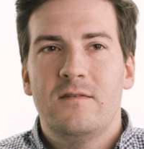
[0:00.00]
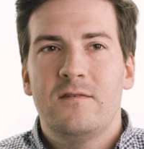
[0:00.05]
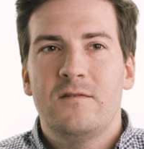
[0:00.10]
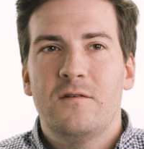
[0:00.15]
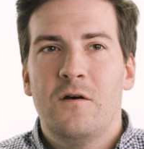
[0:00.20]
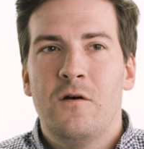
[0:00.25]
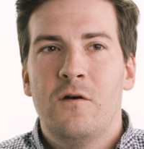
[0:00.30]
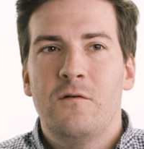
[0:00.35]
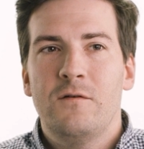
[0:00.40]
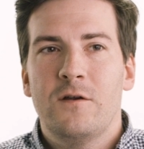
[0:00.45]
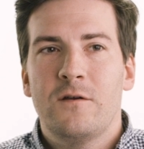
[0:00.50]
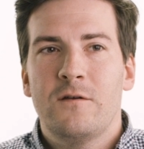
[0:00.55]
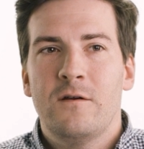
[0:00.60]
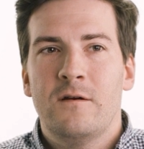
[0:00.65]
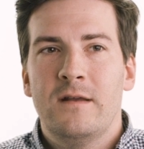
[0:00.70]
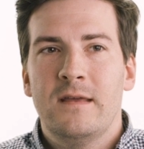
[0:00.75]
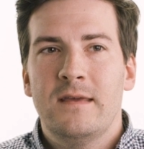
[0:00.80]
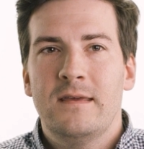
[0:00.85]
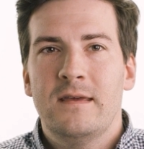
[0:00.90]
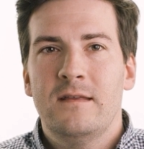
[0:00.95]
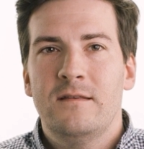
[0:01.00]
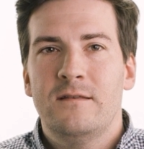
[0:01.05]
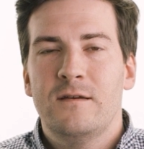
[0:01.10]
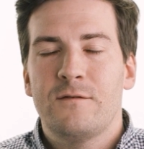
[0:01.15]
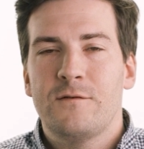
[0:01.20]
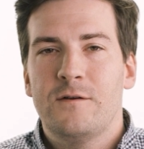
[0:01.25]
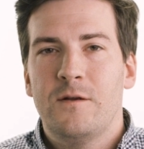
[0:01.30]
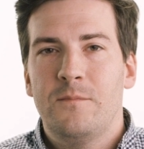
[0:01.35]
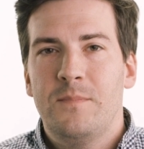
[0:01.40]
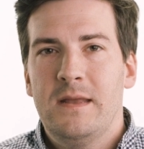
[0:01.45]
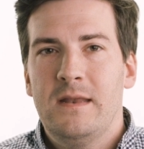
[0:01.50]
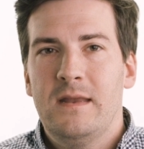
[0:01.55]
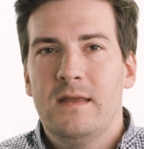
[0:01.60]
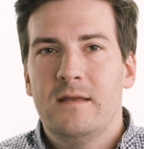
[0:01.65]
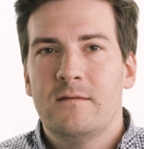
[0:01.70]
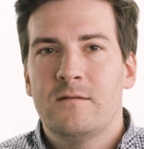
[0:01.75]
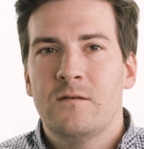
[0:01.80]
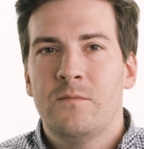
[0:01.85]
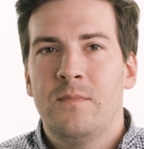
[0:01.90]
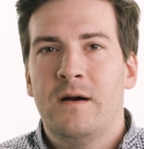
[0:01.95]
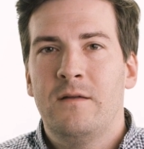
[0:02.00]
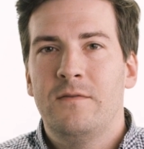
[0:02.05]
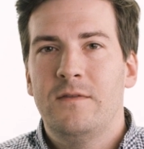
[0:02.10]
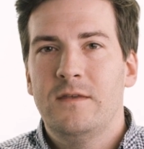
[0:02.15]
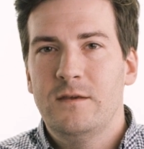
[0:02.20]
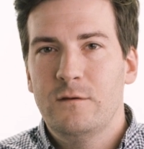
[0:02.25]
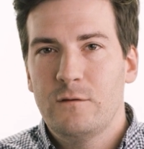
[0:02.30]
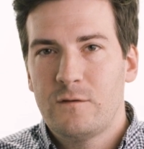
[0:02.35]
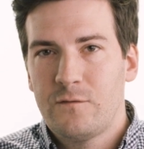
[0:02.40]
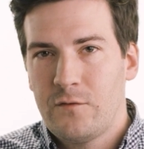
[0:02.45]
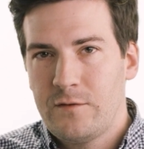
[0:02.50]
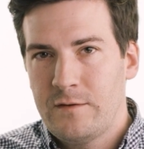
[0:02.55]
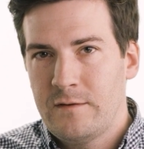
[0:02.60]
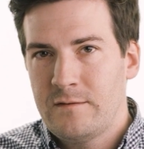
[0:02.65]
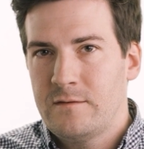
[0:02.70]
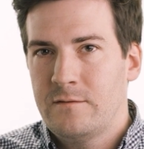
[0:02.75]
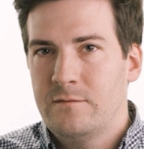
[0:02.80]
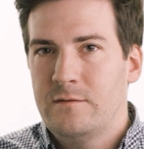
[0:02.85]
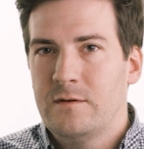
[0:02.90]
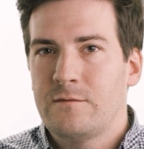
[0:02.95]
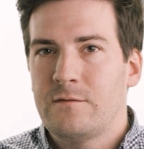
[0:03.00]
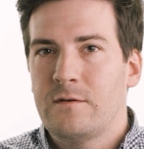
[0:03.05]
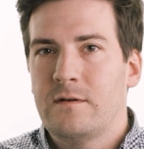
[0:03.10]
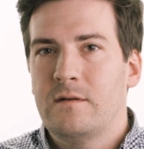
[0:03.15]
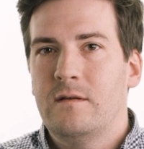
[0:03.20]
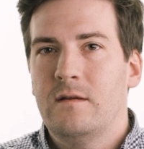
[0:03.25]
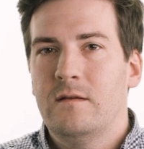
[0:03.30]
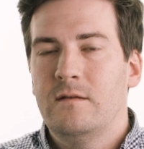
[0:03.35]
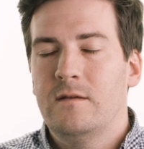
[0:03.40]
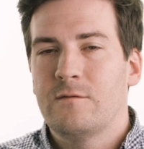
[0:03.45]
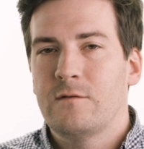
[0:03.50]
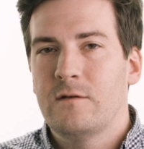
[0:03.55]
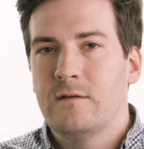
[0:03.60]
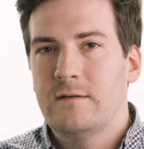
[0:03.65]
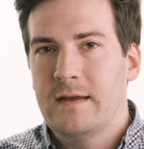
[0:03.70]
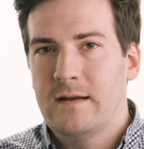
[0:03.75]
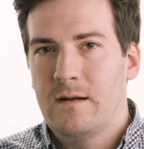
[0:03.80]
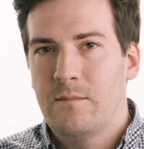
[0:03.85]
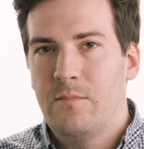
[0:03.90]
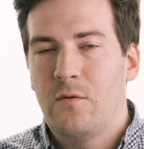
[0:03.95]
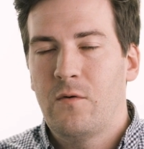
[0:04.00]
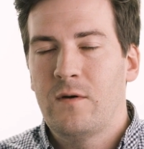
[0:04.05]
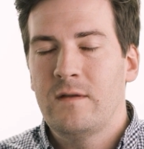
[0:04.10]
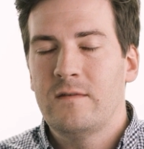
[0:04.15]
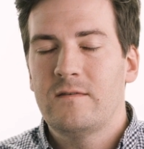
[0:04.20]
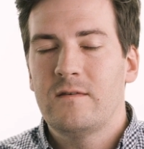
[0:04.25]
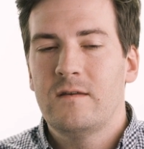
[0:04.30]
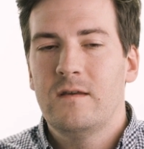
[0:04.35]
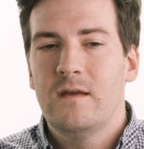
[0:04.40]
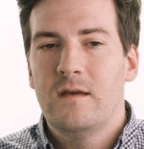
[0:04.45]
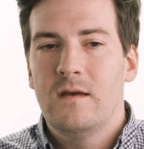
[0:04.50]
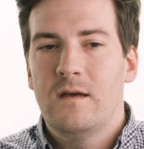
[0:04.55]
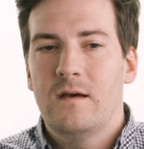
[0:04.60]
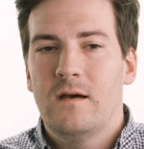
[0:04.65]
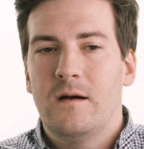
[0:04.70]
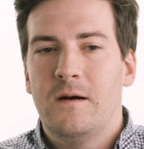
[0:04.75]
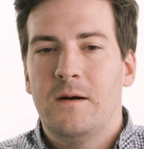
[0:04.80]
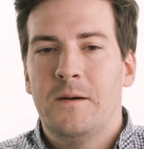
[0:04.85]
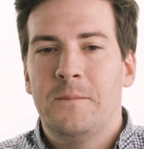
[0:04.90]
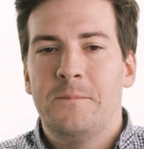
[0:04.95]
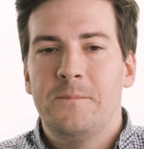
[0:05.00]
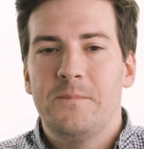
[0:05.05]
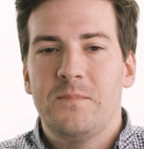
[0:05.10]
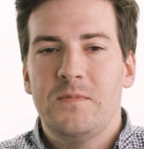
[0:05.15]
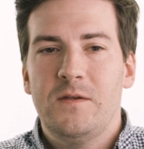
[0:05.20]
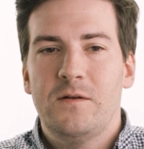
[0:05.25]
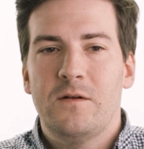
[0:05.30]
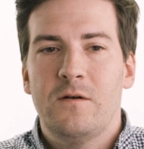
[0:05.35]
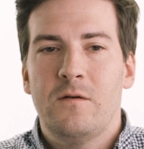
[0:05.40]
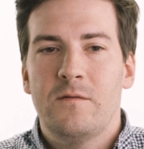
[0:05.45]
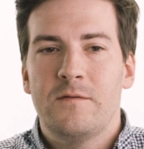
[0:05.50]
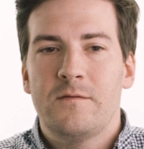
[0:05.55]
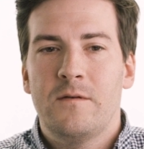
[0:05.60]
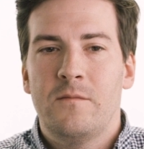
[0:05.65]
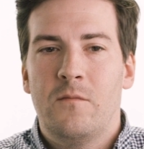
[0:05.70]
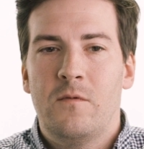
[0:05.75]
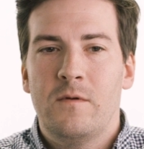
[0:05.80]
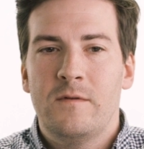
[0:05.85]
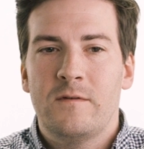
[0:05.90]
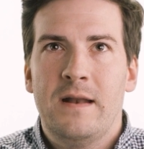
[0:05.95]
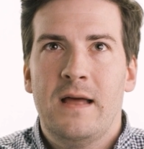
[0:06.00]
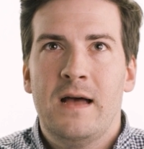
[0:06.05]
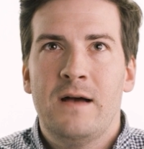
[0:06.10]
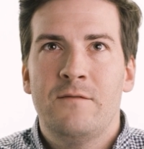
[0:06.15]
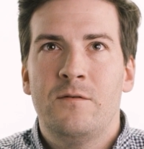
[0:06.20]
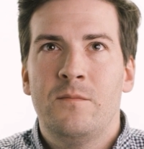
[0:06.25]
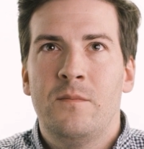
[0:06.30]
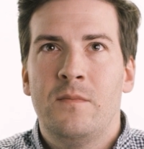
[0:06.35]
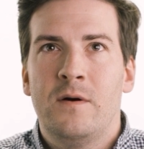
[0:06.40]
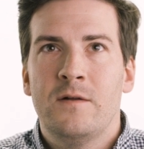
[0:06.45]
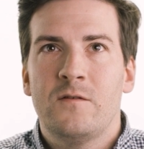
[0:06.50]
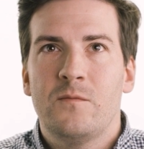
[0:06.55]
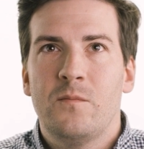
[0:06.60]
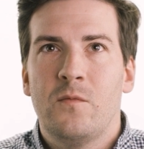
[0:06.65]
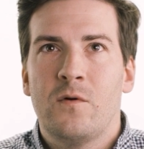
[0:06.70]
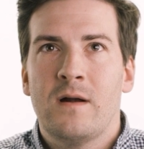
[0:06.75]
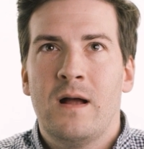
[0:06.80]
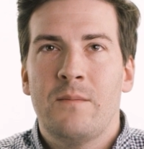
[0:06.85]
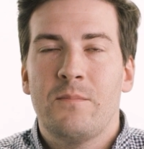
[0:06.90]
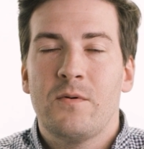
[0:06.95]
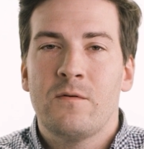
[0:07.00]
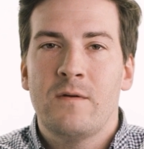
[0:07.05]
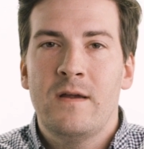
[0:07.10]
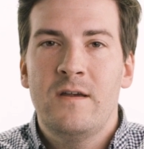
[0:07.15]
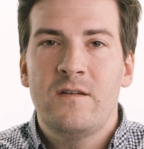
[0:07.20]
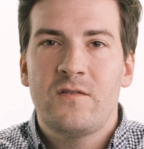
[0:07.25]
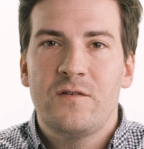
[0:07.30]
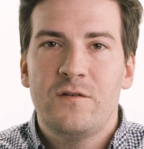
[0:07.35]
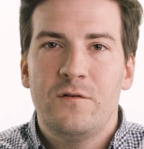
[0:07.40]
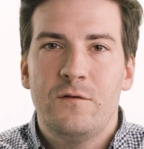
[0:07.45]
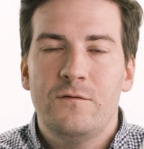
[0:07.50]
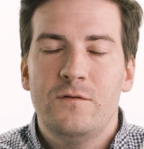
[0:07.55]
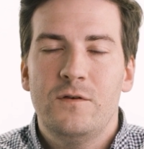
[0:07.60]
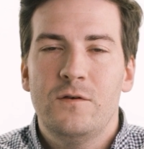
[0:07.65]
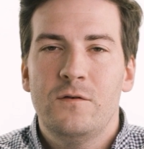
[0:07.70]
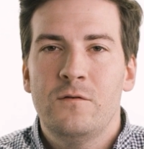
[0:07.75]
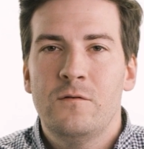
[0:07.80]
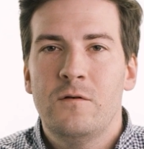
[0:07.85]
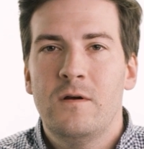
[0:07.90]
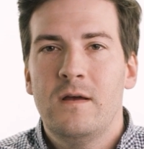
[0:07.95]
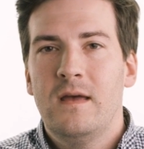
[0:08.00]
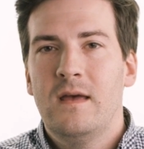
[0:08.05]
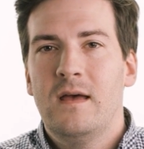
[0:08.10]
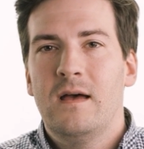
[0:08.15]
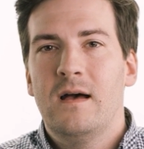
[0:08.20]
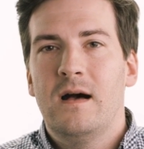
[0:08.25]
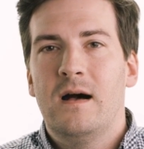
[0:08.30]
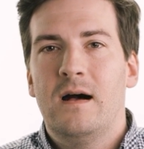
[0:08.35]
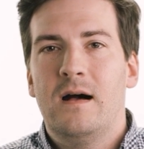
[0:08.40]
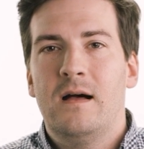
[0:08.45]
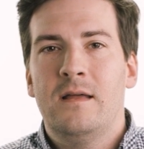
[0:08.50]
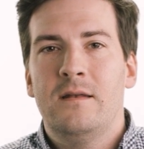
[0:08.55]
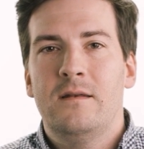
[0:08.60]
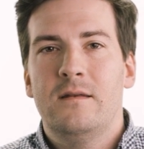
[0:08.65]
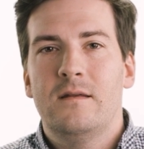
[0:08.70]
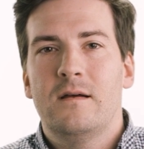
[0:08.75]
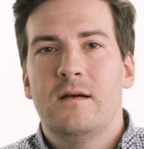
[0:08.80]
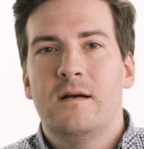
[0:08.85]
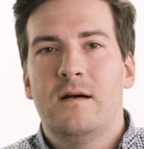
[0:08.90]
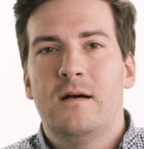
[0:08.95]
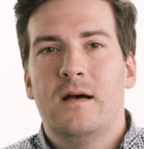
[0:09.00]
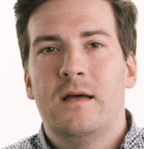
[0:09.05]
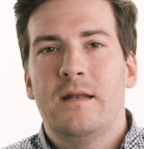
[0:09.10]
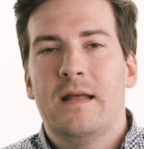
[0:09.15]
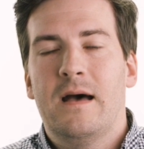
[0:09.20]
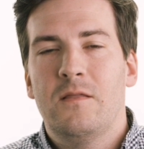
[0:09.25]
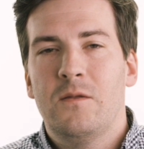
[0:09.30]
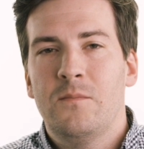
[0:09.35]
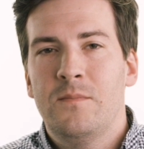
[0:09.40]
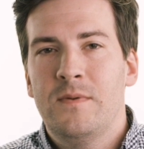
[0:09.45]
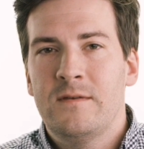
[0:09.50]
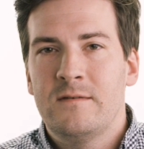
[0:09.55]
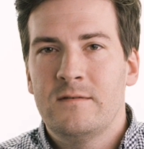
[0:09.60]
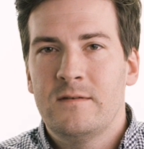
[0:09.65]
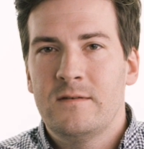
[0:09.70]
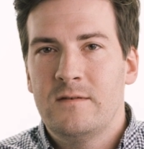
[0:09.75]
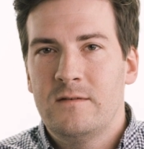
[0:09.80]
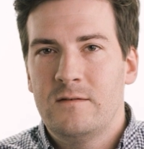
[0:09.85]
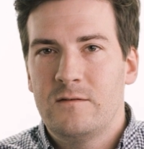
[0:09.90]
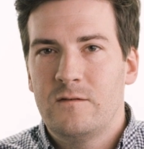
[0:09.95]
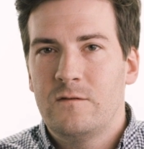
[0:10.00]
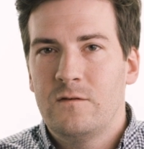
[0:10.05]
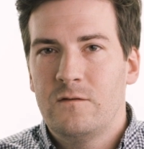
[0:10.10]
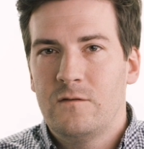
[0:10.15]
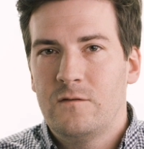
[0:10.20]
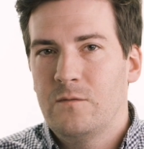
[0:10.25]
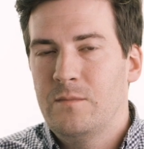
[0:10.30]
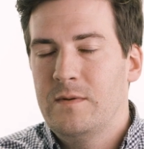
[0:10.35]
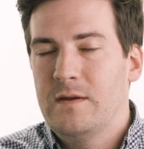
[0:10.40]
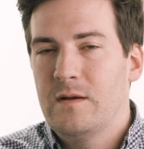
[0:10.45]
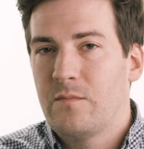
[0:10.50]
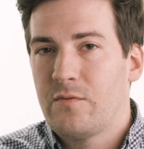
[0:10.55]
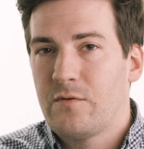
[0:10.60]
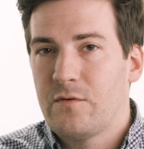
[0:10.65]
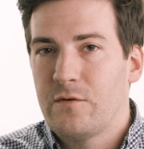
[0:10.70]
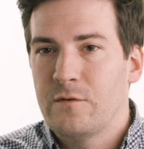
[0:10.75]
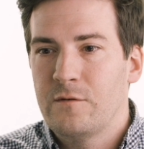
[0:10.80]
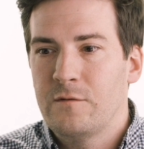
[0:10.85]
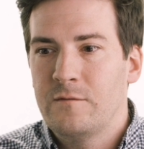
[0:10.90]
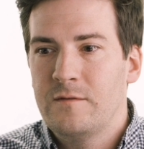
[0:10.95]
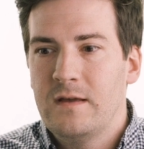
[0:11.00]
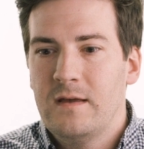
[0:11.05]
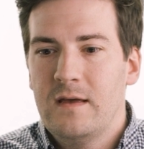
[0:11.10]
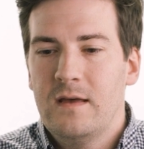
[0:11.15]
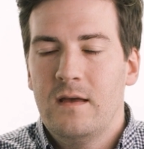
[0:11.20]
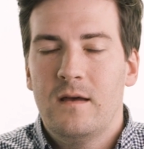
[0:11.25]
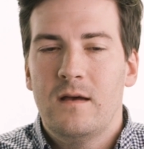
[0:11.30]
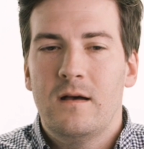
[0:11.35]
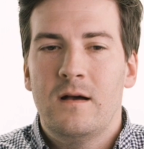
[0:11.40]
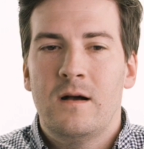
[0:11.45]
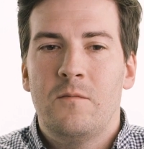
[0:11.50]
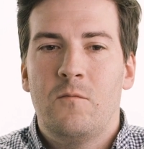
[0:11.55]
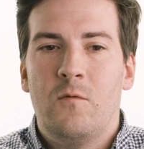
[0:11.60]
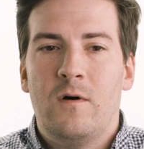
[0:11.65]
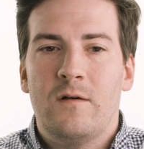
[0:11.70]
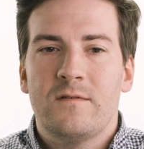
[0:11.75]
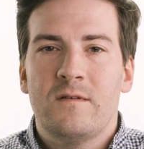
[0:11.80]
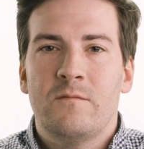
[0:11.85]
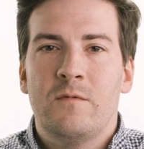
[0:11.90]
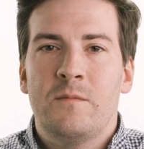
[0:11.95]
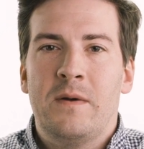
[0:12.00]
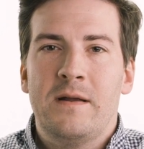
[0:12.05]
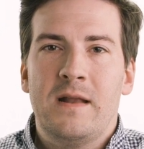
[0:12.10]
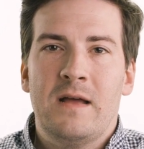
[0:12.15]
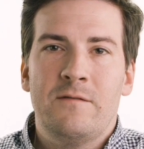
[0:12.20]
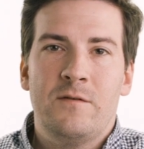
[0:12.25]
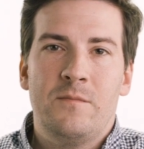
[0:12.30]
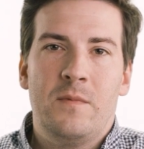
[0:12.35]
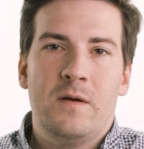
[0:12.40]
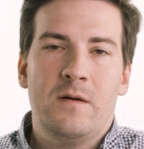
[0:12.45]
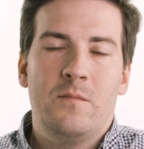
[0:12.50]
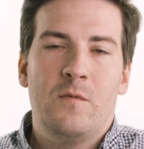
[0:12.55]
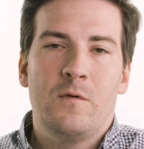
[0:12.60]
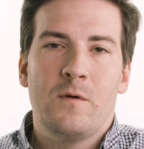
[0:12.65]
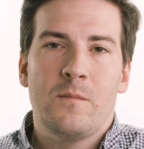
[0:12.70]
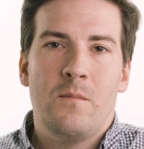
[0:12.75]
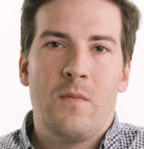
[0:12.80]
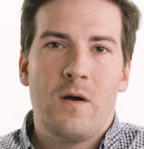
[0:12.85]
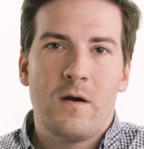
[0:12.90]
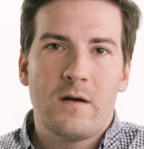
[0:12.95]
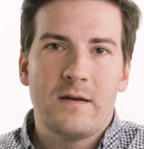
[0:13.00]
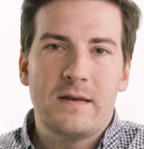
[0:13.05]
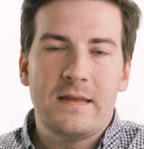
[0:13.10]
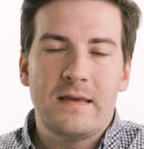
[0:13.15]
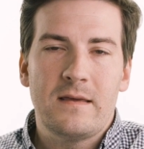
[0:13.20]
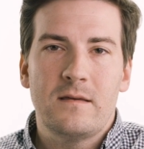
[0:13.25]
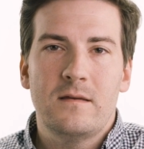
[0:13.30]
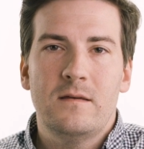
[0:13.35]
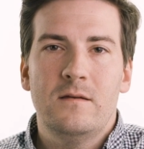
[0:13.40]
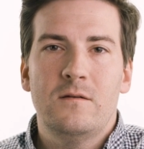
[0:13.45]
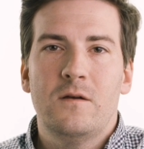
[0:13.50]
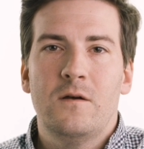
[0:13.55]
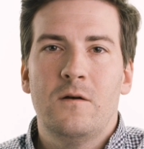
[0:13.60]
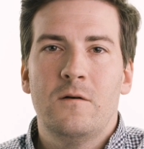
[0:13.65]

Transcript: so you're going to get different opinions about the usefulness of different data points. Someone's going to have a much more operational view on how the businesses should be improved, while someone might have a more marketing,